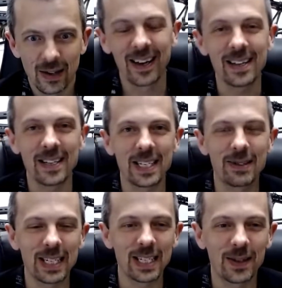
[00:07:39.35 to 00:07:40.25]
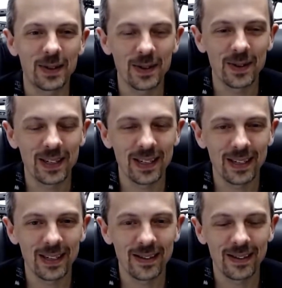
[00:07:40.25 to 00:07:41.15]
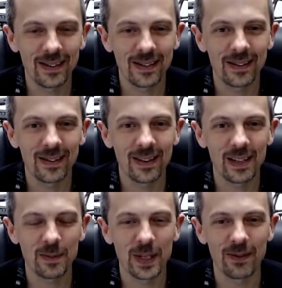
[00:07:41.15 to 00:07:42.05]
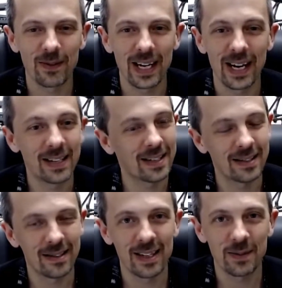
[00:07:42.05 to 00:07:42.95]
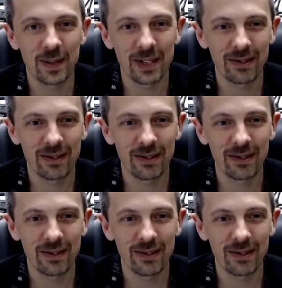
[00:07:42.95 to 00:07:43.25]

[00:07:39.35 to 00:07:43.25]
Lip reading: Hey, the series is called Expert Reacts, and that's my